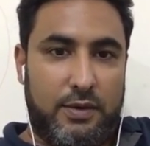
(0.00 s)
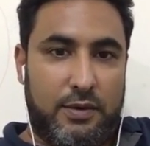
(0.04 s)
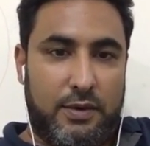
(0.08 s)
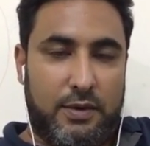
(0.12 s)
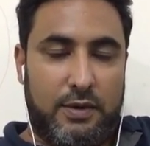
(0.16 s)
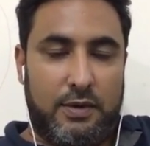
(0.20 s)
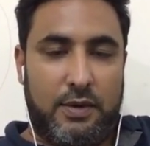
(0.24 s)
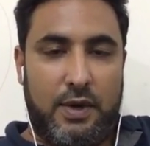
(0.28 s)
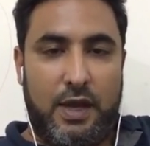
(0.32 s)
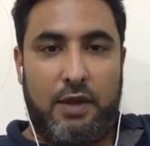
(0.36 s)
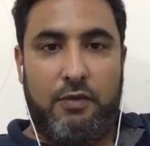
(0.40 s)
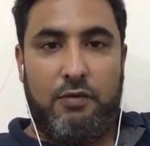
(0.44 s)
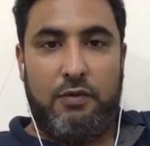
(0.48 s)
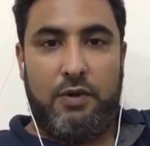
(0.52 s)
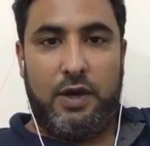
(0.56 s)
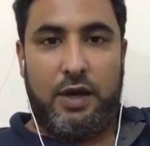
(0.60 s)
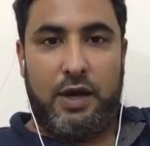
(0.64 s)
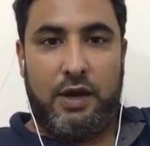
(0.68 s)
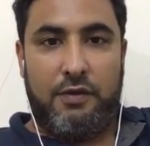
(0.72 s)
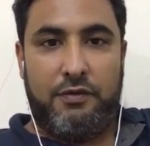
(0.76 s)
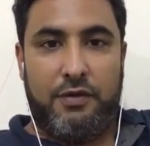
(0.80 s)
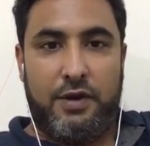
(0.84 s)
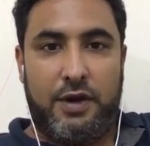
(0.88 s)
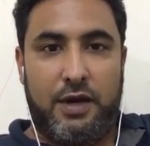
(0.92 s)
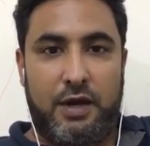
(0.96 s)
I will
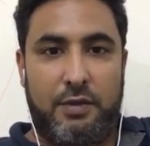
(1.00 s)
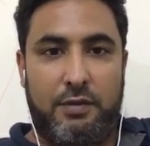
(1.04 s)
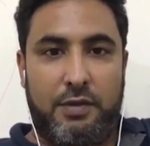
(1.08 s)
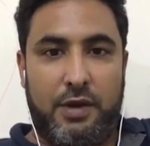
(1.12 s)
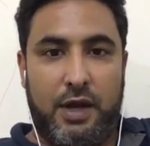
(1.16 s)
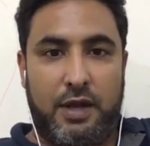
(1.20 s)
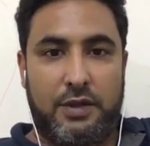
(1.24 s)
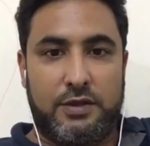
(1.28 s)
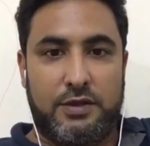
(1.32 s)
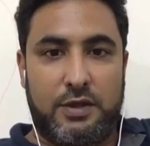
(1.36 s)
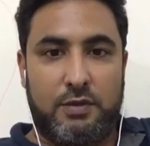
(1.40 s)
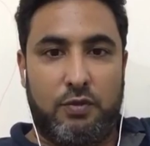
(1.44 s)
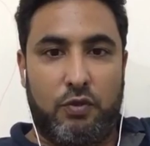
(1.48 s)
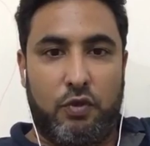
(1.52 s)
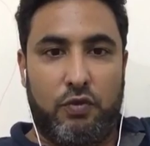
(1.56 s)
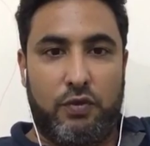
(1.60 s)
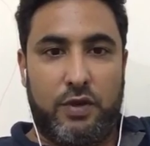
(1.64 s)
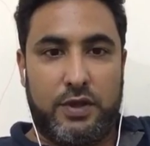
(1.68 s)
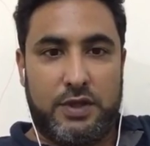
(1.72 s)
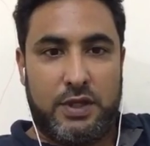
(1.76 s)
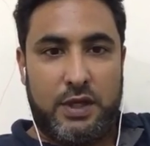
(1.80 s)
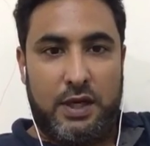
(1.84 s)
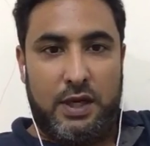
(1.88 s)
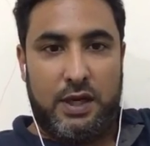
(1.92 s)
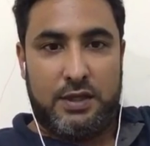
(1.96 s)
definitely be answering more
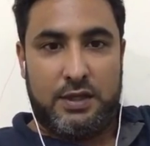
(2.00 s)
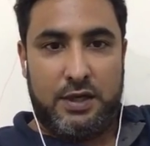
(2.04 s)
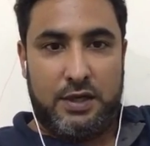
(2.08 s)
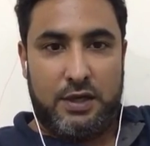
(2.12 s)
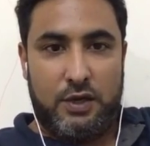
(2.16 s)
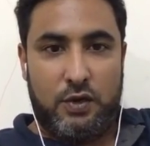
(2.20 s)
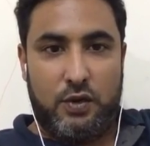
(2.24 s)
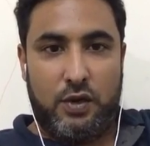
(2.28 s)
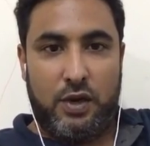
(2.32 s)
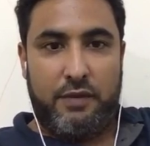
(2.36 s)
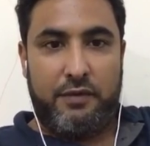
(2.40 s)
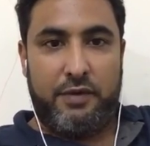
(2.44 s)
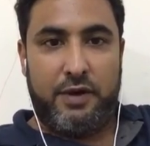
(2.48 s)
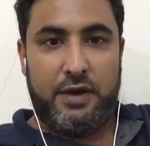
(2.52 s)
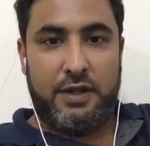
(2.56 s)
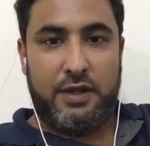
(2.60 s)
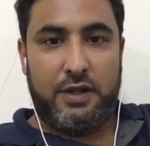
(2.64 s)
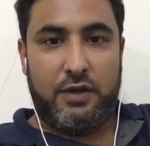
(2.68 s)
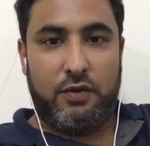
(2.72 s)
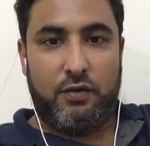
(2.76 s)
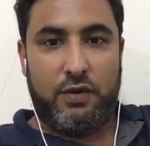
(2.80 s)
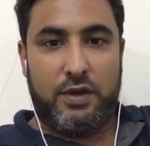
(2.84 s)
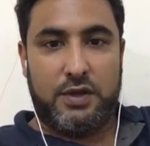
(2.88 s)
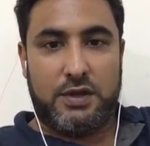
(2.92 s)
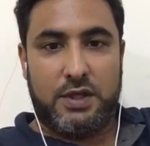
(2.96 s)
questions. Unless until you have any other
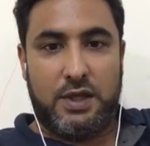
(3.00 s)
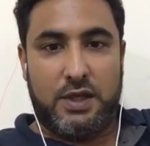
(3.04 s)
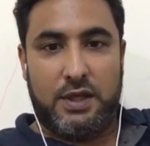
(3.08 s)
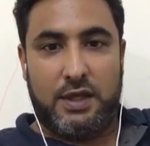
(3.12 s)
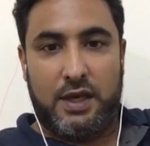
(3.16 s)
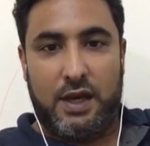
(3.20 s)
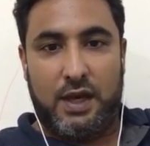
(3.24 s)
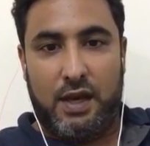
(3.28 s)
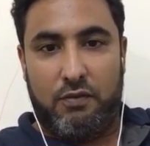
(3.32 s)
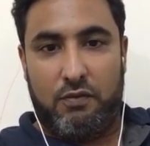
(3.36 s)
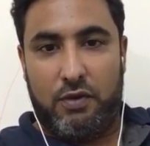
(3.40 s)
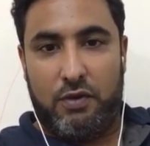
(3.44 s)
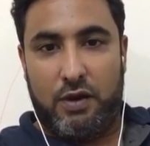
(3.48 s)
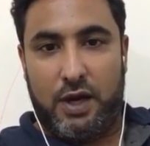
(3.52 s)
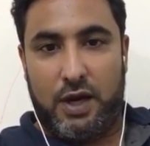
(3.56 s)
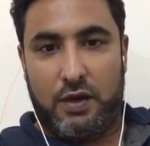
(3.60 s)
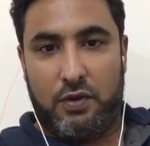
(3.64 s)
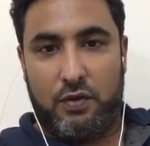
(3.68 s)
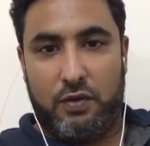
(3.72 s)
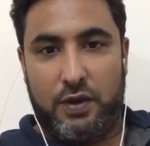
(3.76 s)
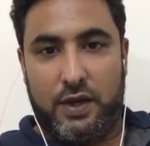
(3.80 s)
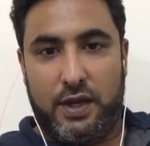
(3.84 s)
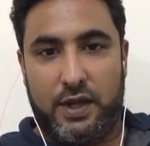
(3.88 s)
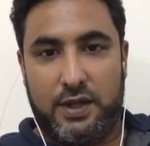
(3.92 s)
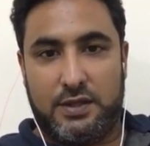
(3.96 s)
question, then I would like
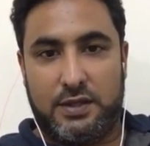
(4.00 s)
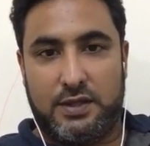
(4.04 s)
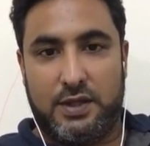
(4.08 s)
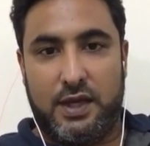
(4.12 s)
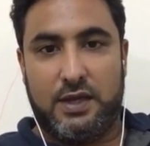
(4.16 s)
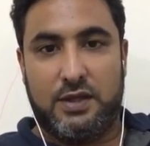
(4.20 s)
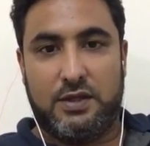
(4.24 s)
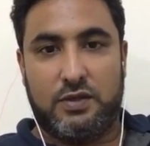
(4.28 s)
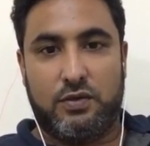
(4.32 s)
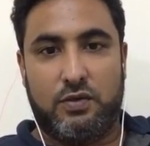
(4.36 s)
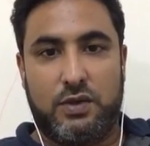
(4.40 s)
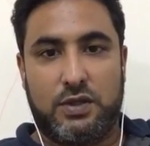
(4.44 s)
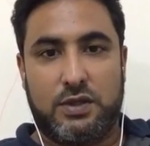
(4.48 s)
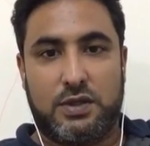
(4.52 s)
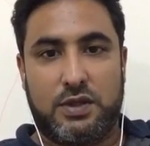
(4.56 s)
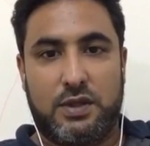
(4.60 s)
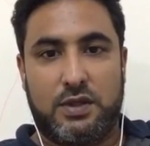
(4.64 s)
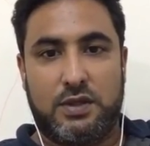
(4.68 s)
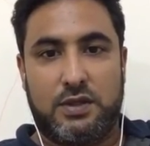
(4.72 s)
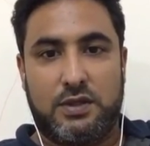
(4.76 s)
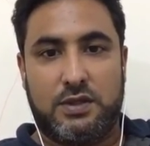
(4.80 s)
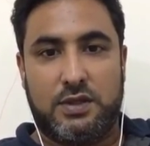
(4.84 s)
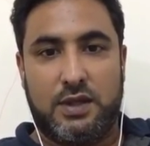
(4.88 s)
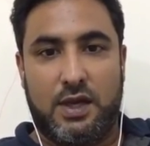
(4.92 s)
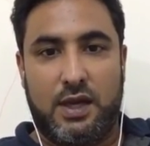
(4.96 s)
to take Zahid's
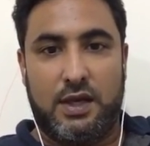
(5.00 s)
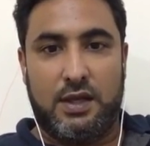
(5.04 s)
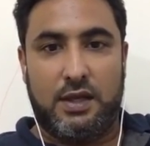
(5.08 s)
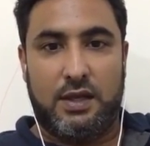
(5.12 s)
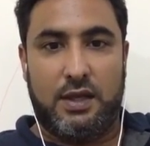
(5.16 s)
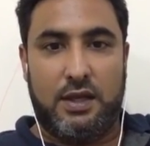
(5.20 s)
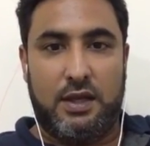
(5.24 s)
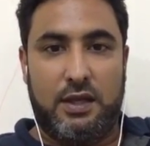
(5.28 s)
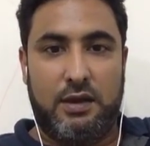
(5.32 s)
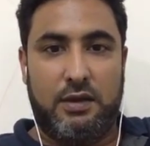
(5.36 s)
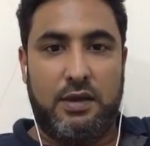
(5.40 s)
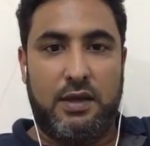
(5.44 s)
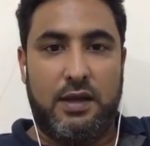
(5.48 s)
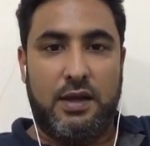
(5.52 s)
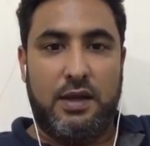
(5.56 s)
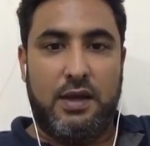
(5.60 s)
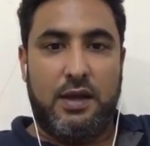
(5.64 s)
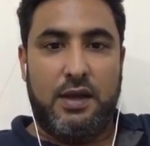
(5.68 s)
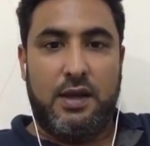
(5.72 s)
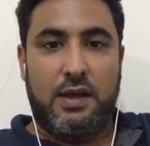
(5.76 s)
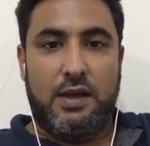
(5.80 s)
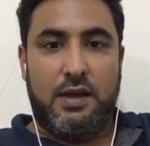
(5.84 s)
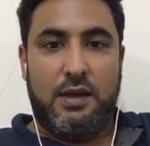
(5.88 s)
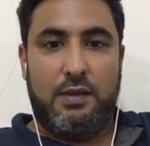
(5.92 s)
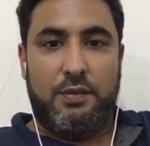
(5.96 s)
question. Zahid Ali,
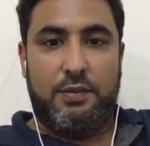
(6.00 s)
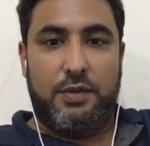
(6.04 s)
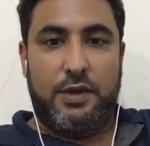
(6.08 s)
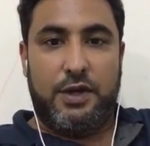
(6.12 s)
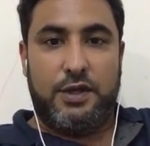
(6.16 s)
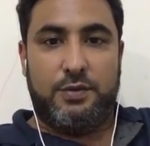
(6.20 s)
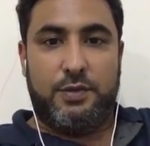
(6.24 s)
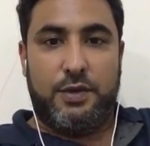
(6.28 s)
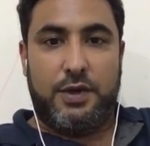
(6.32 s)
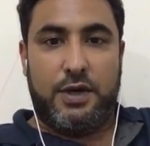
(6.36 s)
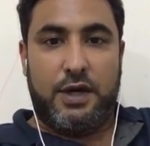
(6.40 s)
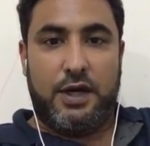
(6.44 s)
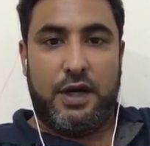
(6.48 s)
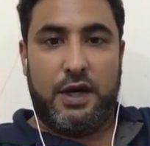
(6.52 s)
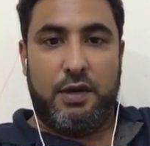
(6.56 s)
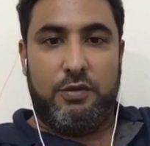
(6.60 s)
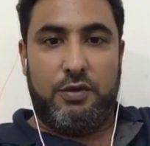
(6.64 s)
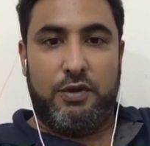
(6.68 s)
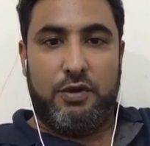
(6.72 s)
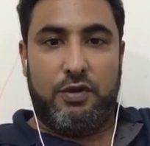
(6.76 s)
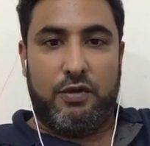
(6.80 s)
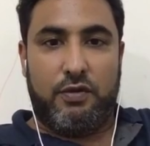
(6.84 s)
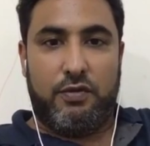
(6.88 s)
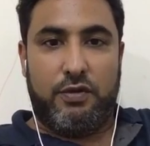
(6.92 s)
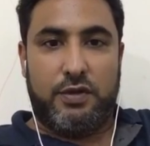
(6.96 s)
please better tell me
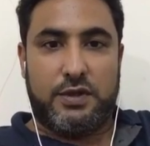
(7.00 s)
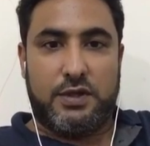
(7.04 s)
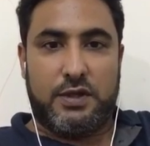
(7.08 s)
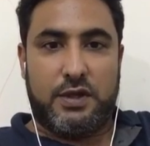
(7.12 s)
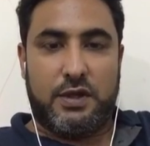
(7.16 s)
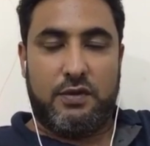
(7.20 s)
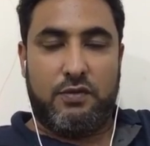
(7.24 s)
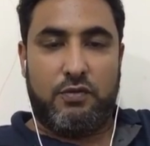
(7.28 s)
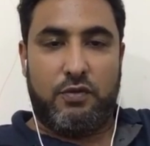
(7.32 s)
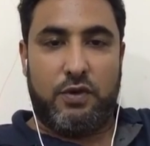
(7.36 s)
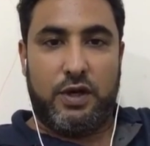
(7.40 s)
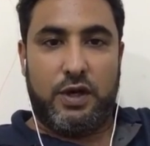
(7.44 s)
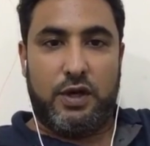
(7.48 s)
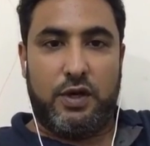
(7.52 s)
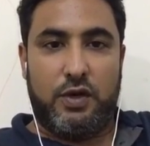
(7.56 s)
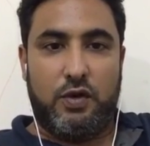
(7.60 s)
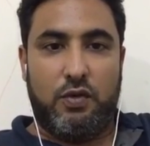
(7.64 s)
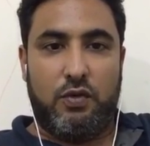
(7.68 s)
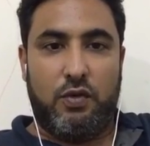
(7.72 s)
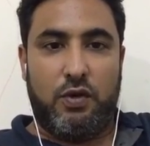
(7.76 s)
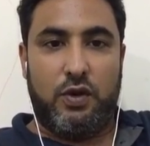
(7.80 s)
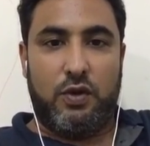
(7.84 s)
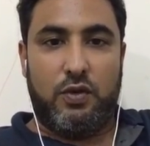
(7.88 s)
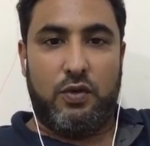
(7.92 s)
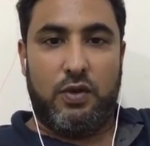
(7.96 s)
your question. What did you
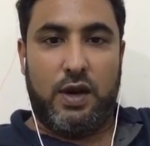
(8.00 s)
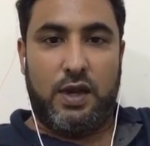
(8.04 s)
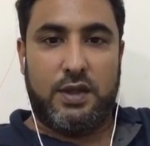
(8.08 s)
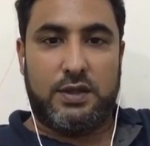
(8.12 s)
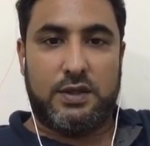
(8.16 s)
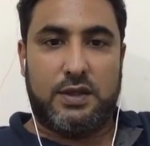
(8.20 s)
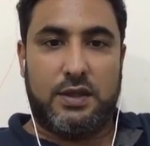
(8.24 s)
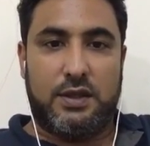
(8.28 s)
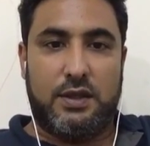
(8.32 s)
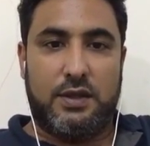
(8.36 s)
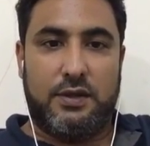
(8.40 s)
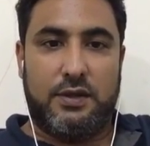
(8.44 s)
want to ask?